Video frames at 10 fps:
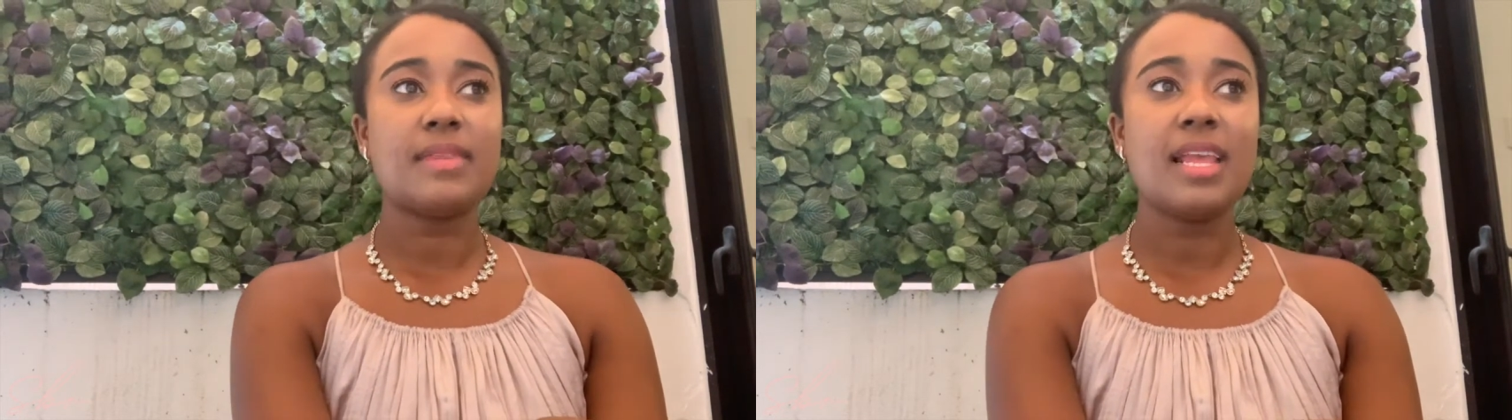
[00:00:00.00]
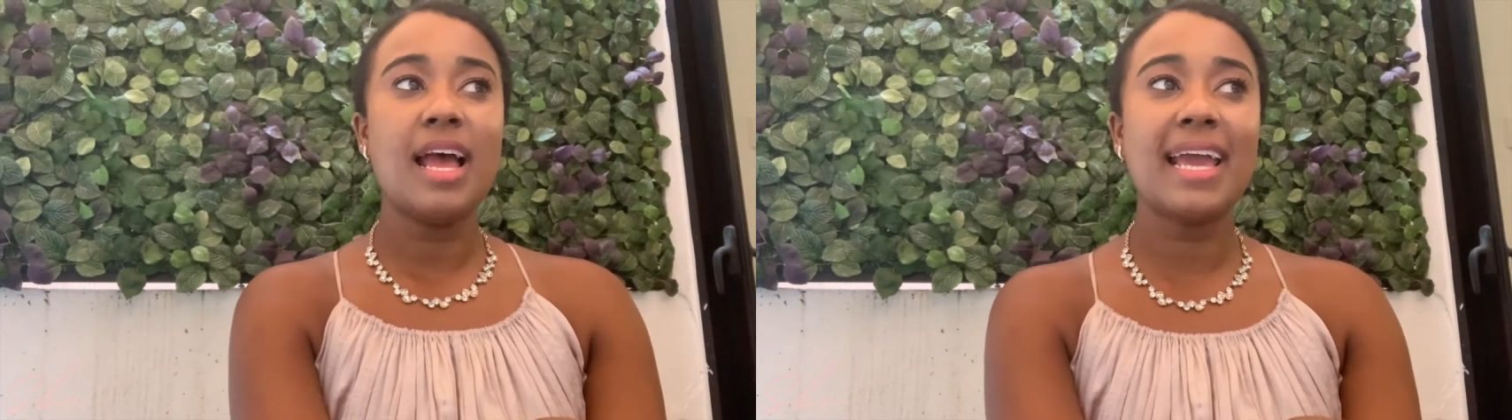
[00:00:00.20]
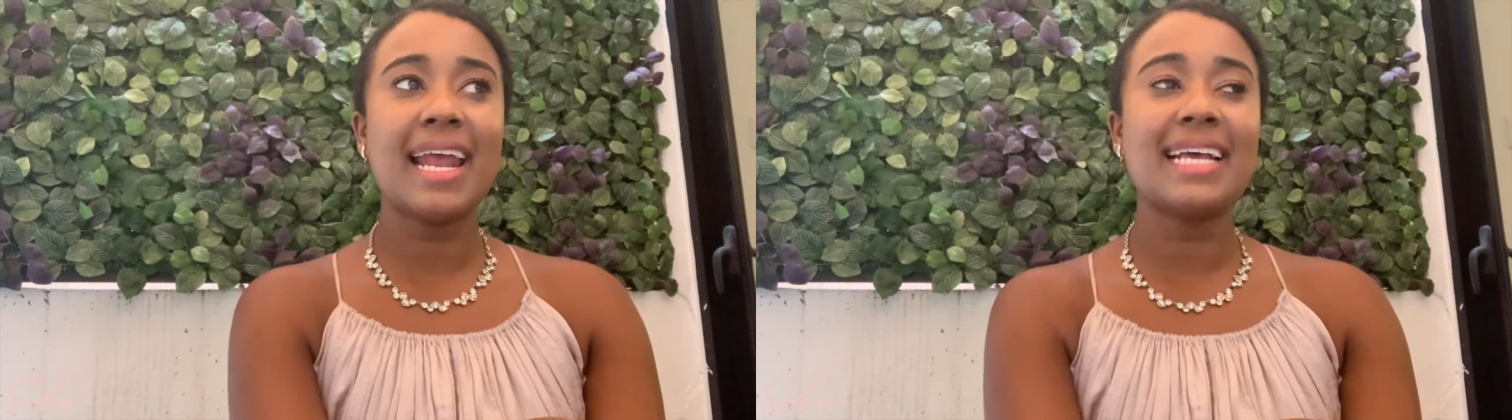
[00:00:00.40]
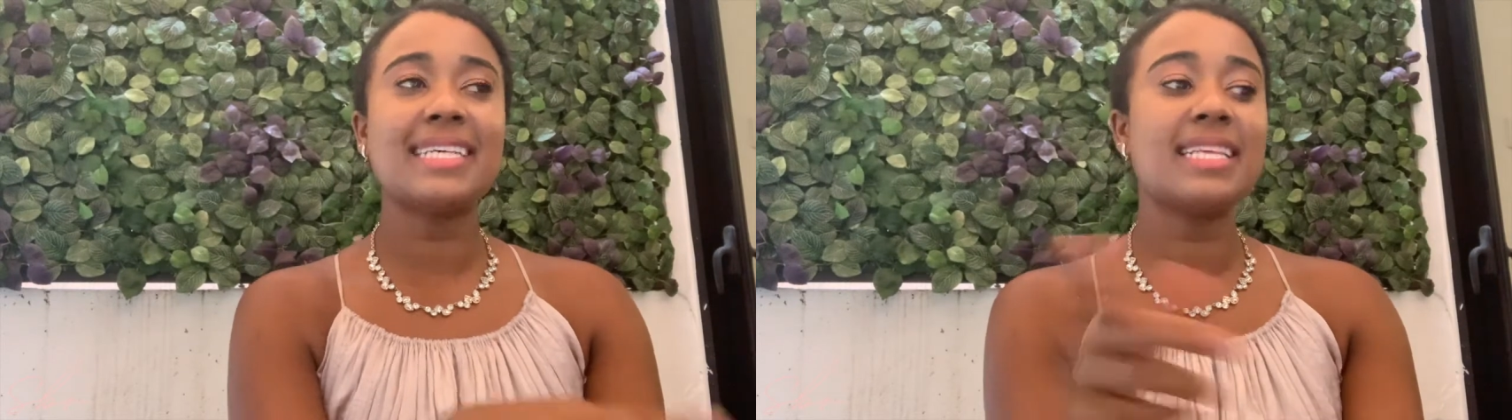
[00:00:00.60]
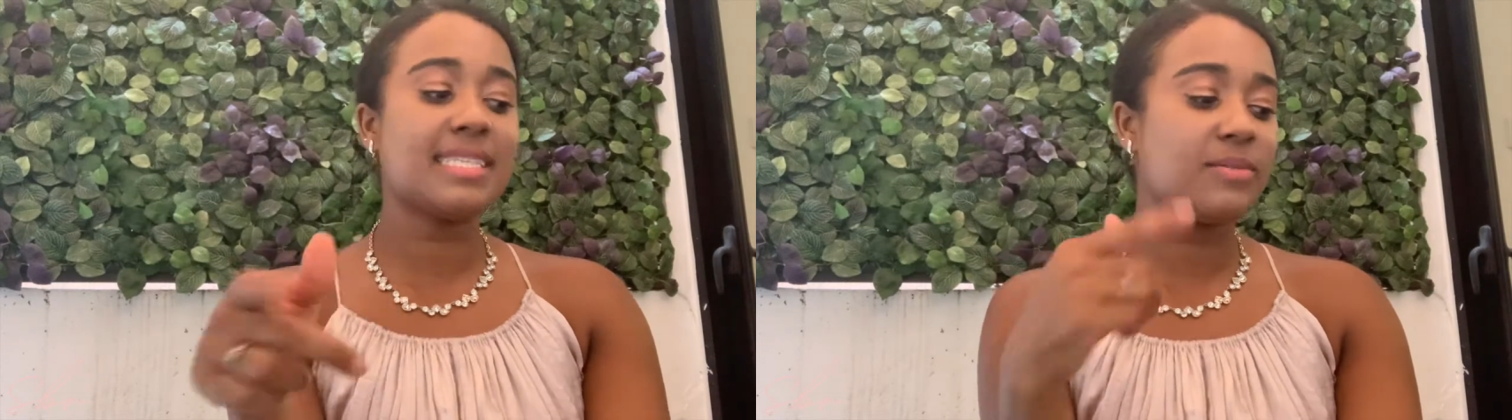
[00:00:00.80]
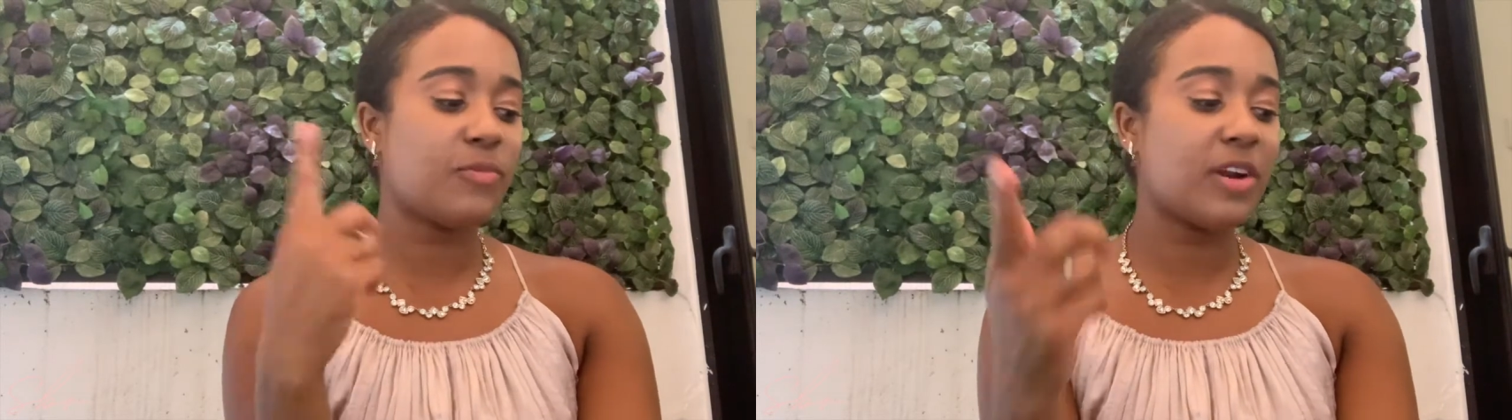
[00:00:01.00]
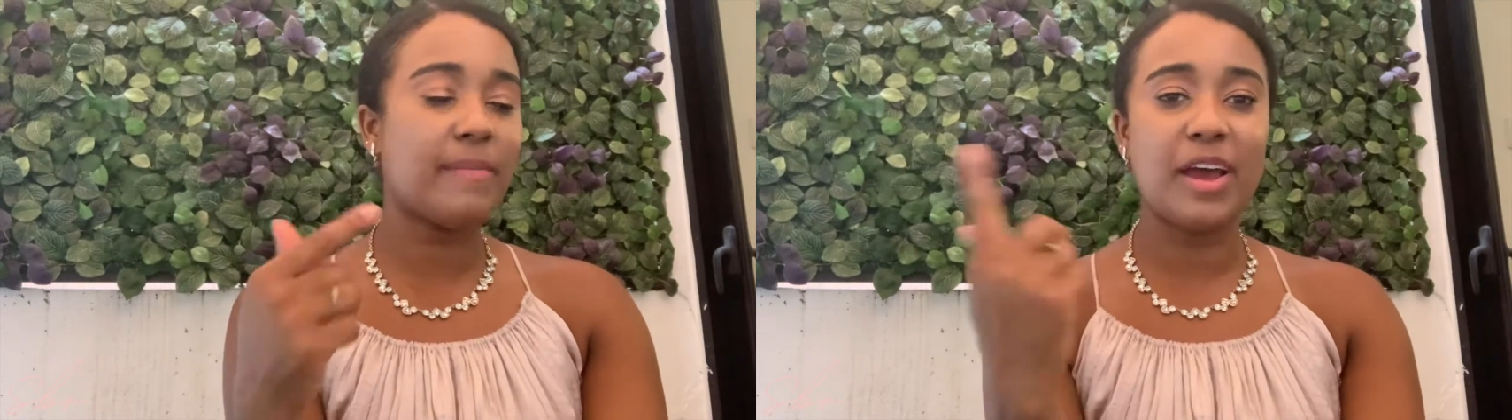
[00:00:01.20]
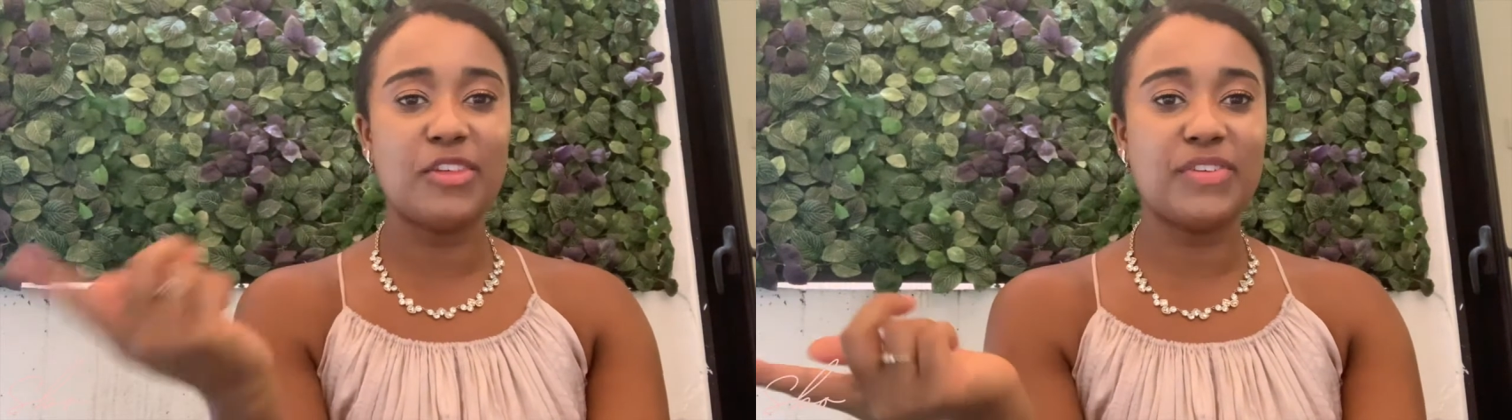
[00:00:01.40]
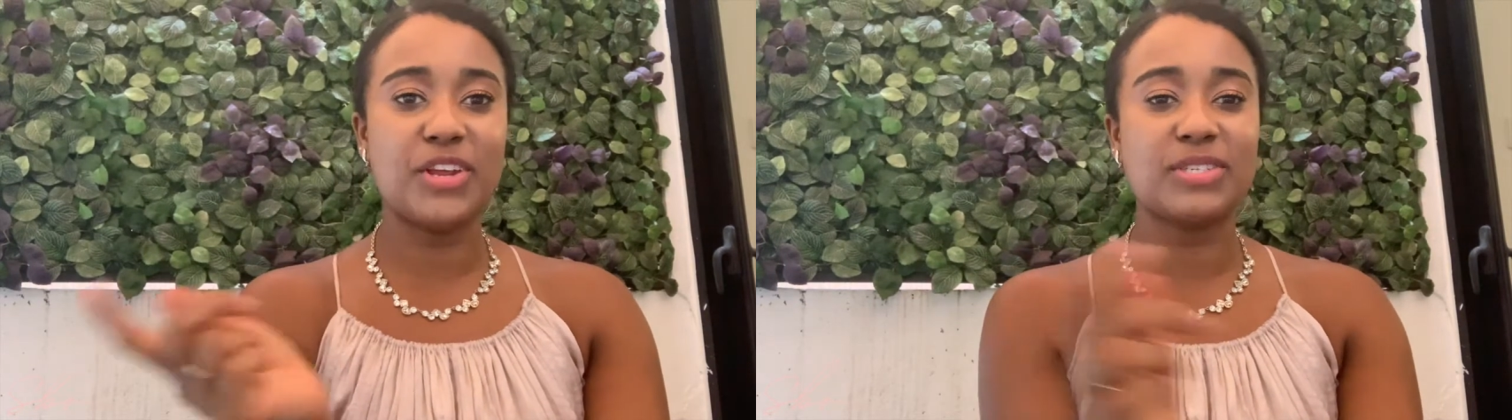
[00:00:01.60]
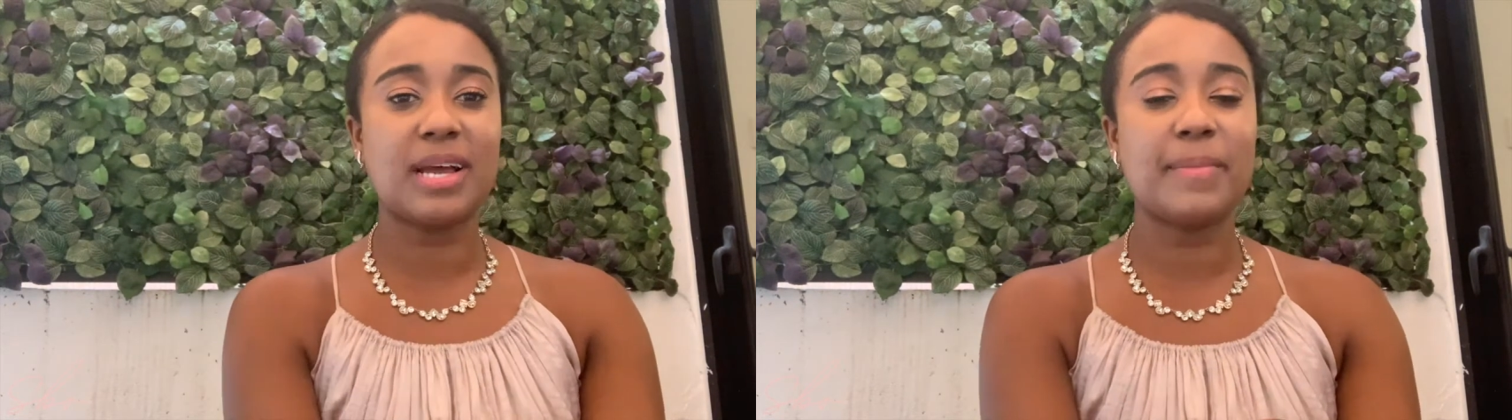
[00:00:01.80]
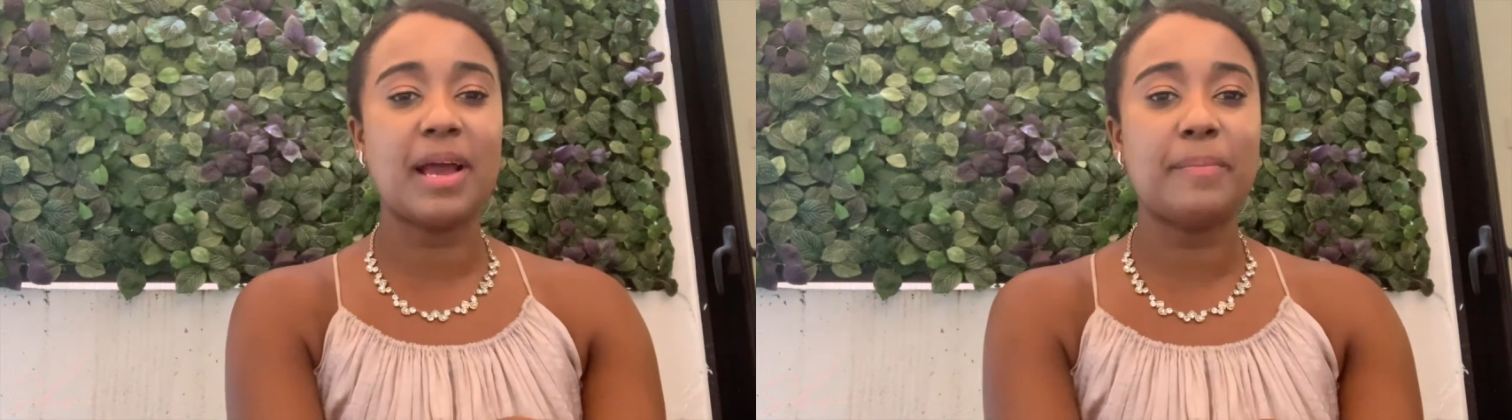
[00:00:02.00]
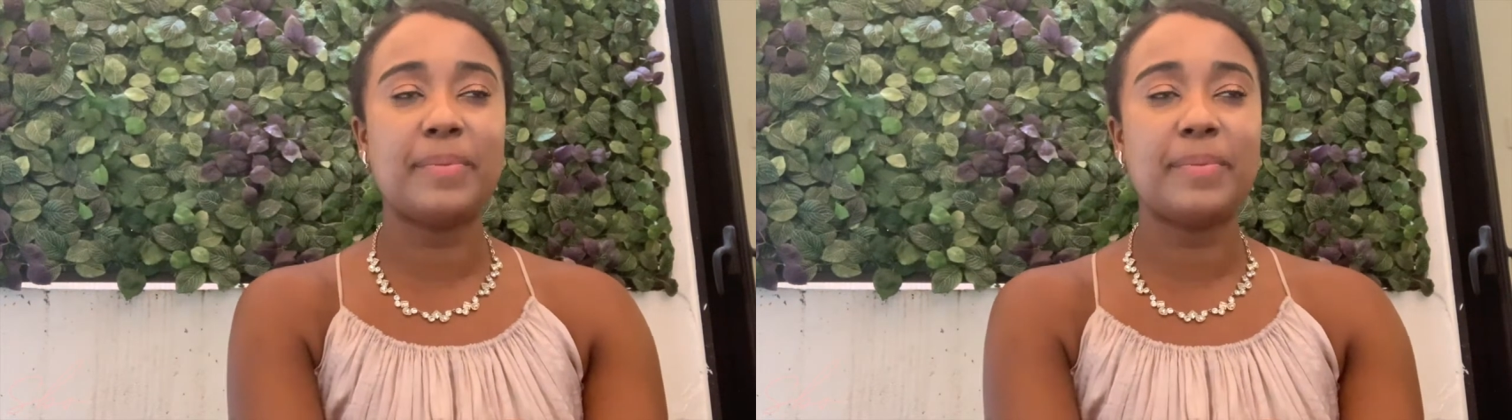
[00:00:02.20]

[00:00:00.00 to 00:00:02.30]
again, I said this in one of my other videos coming up,